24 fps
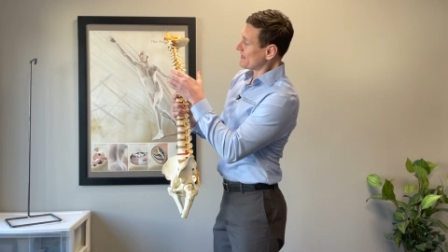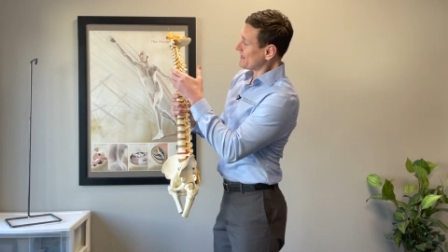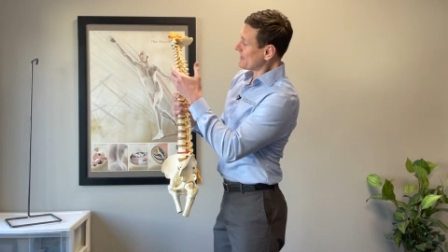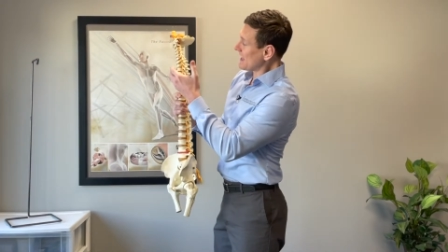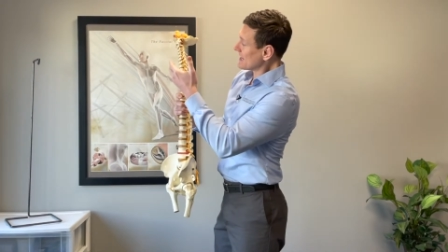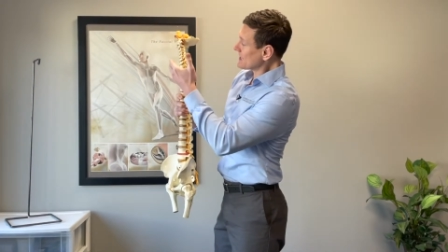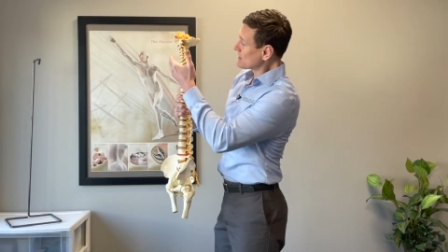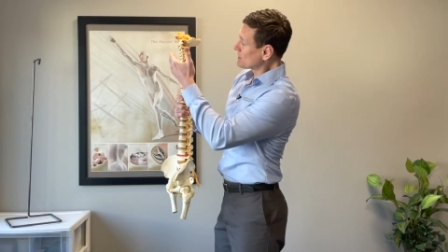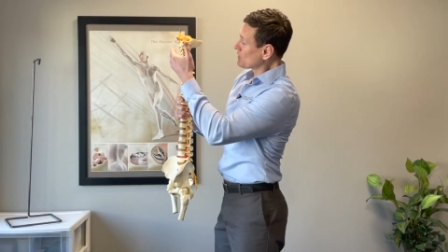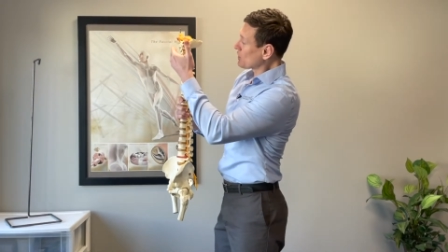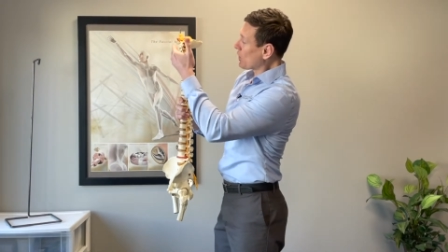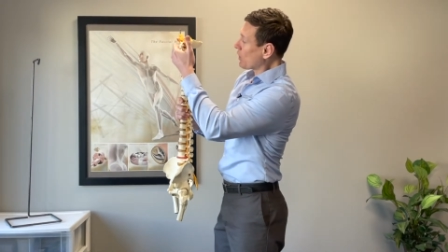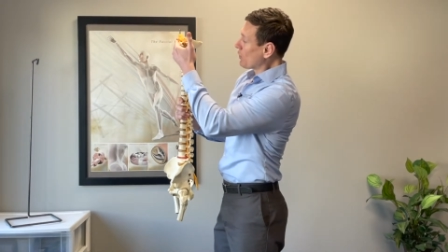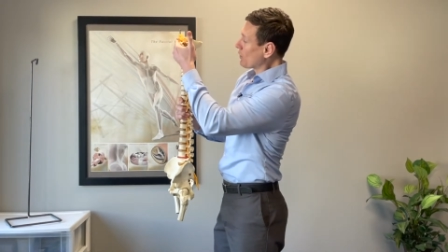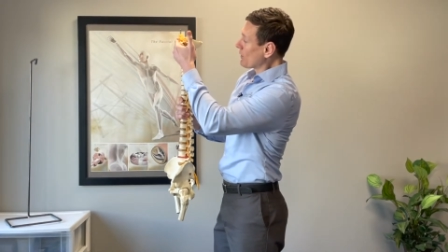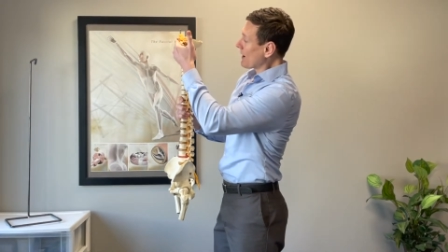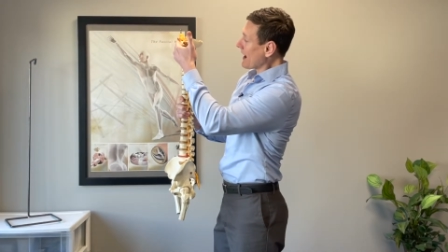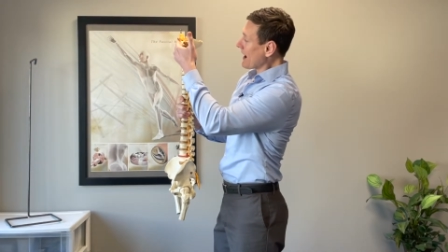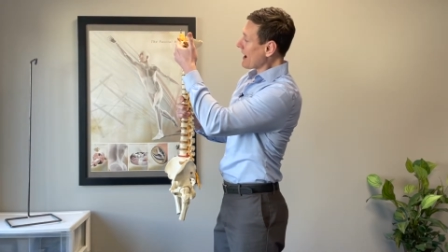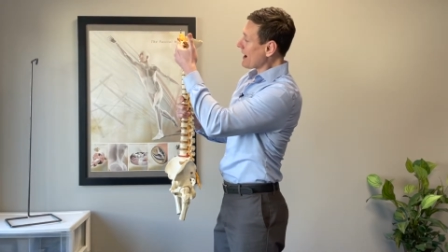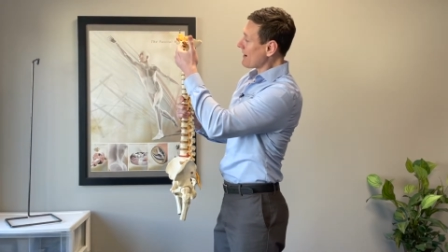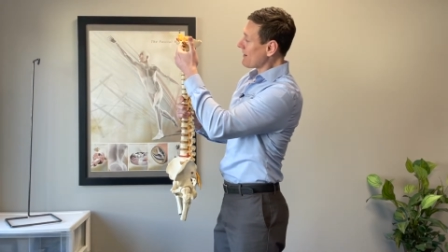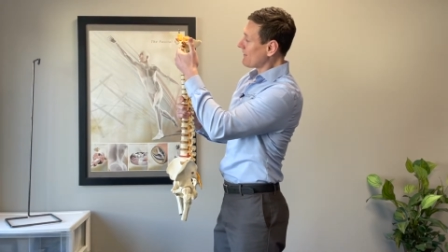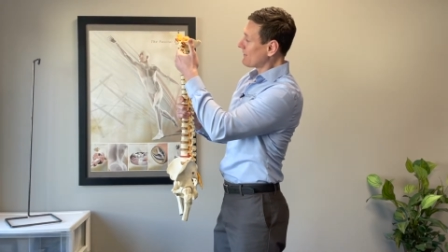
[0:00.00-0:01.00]
they don't
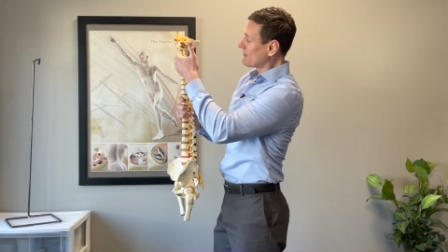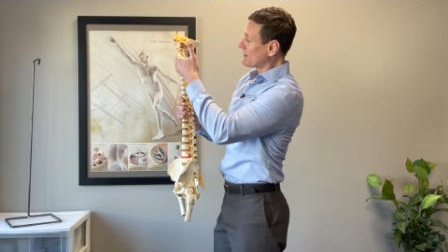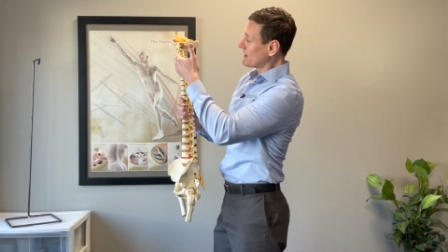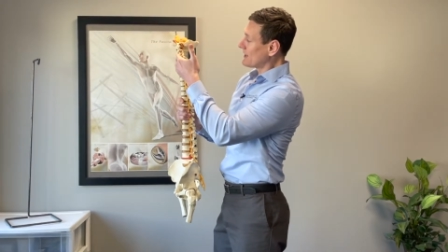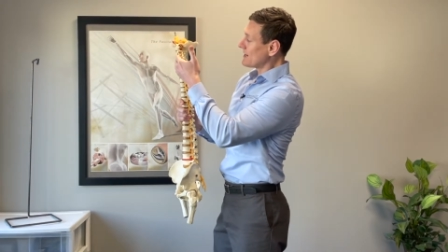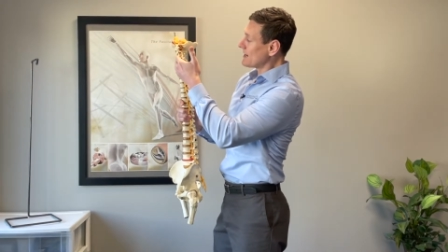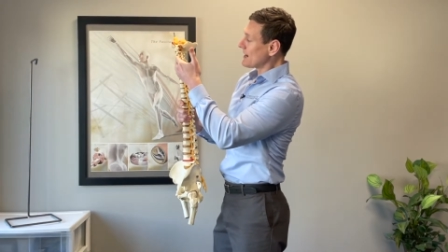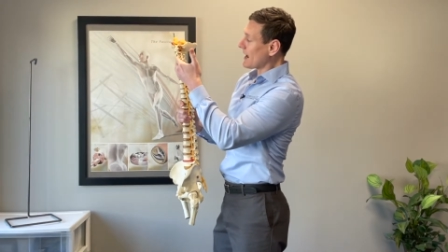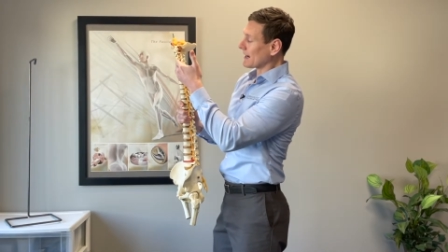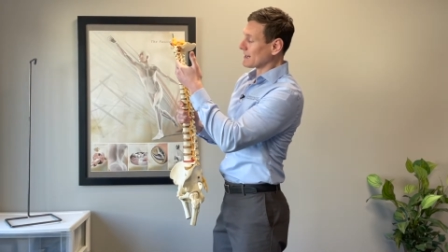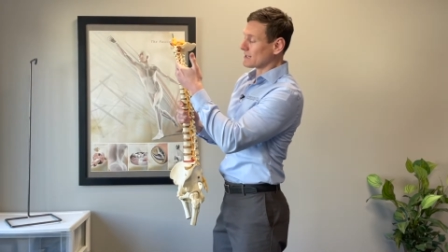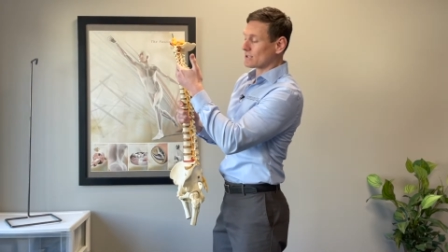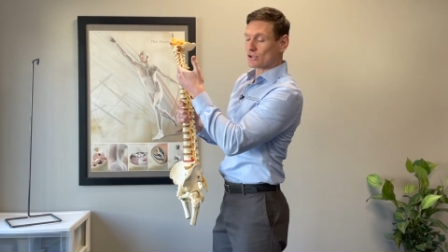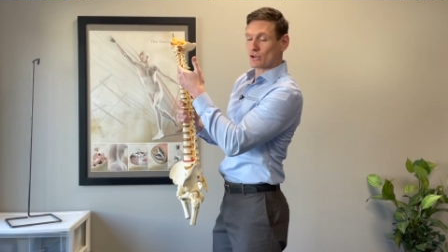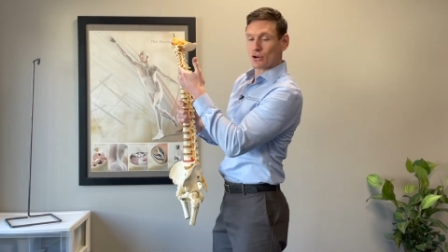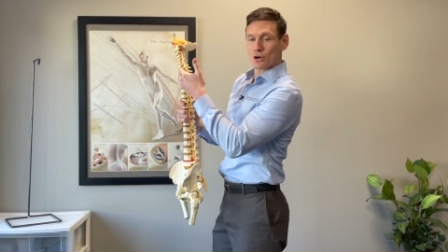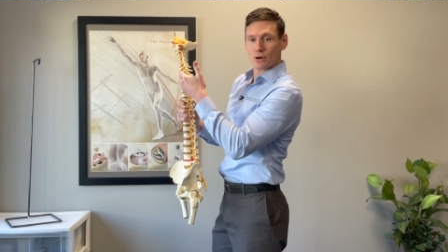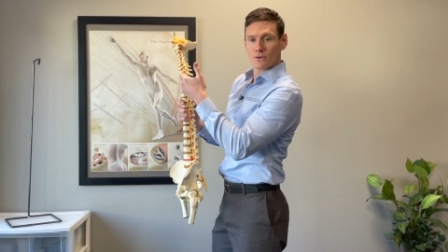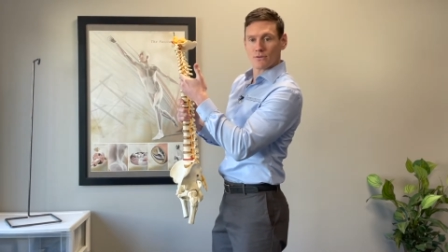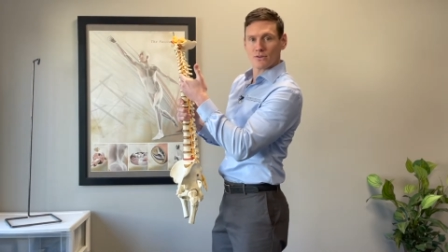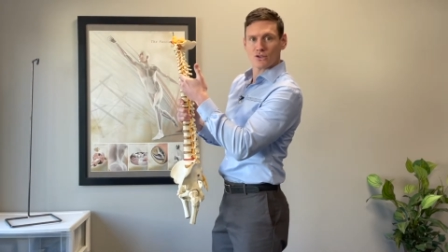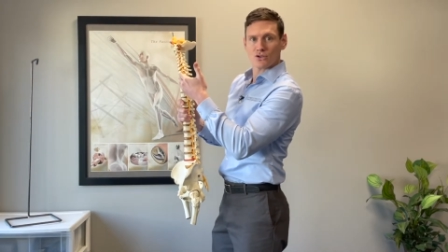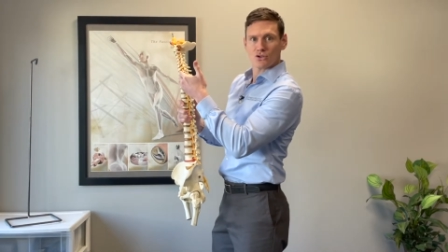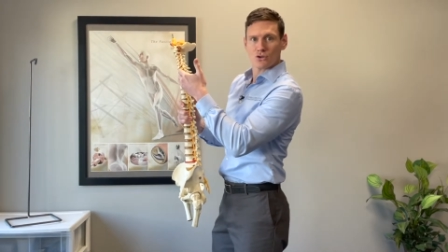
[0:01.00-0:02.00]
have the nice
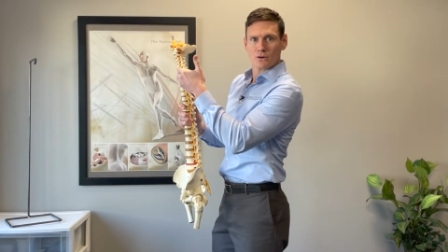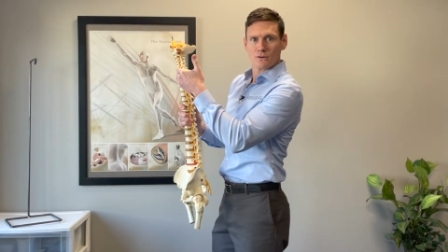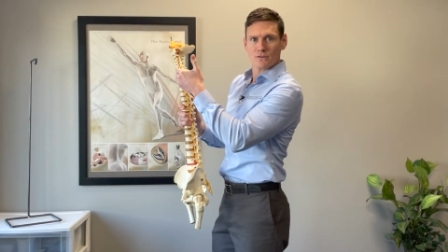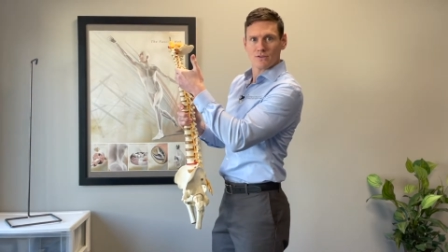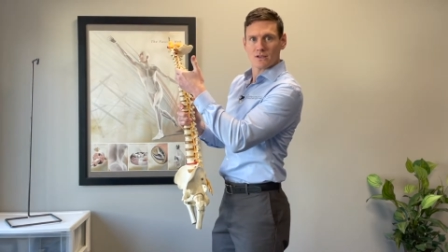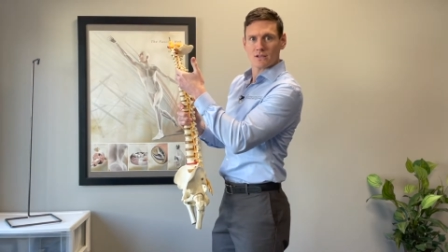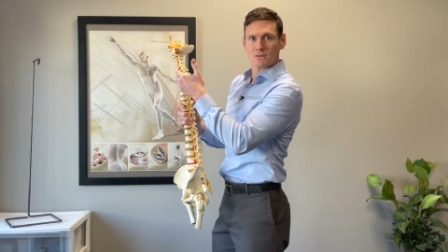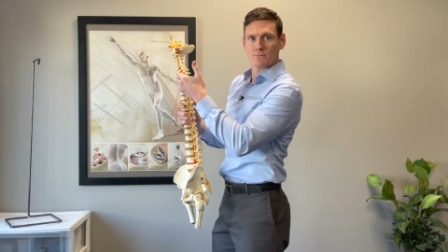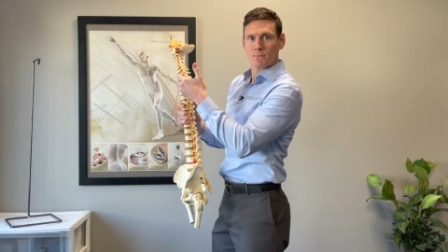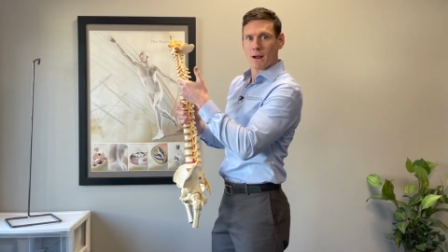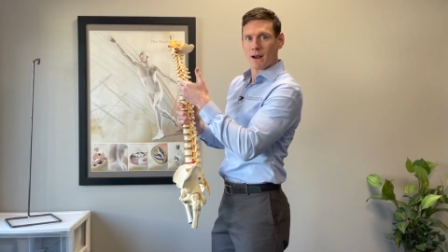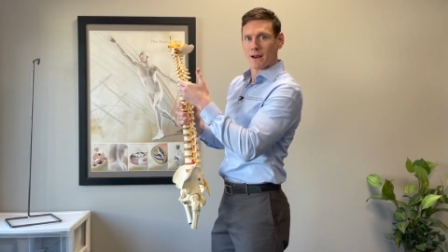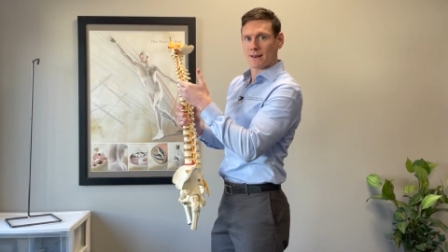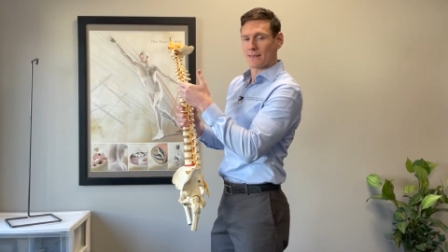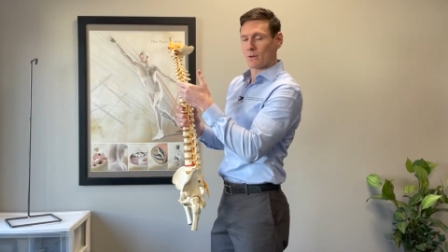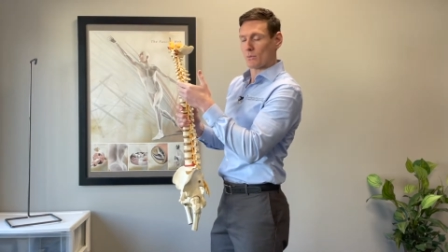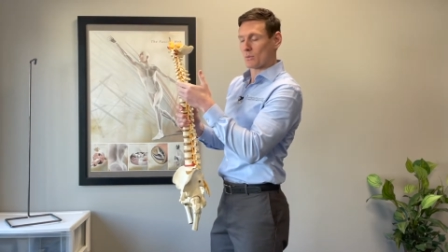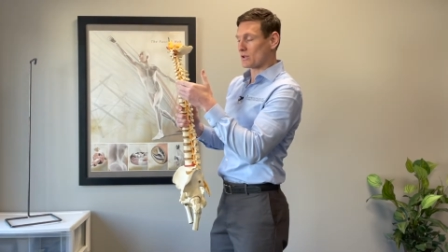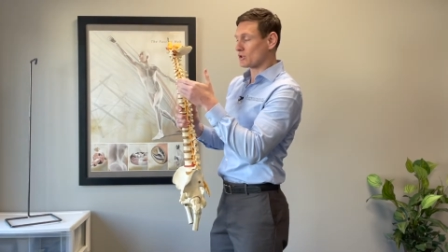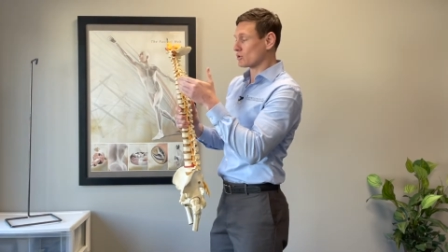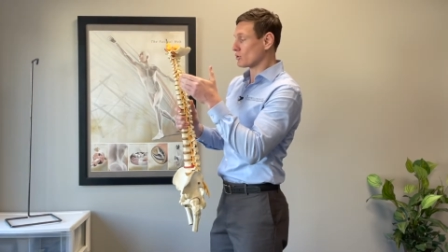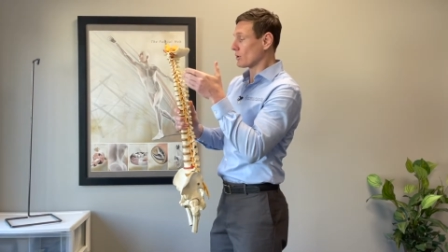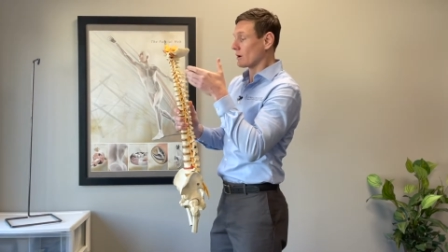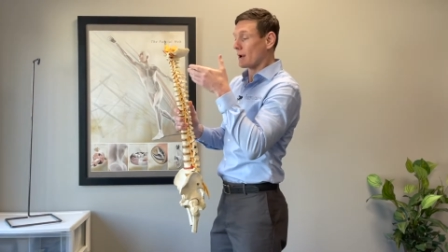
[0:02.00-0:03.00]
curvature of the spine that
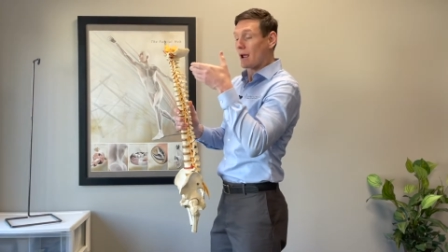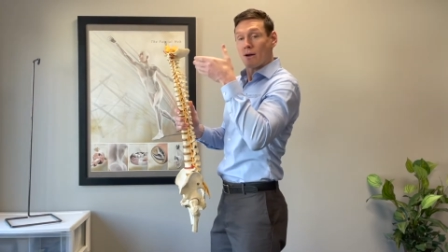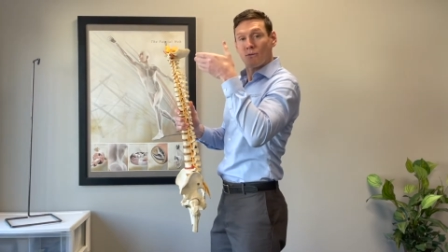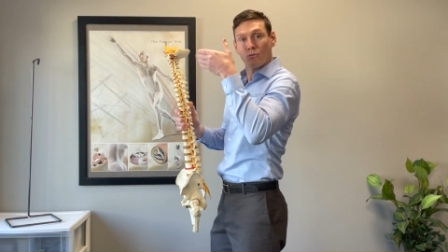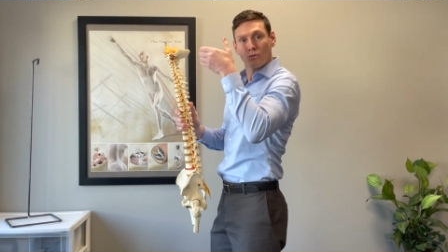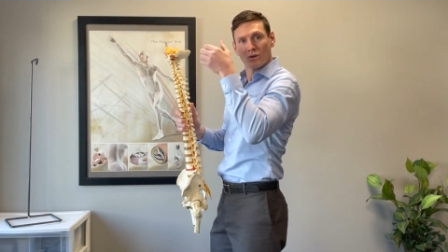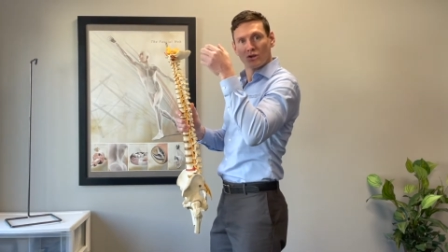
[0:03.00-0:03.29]
we should have.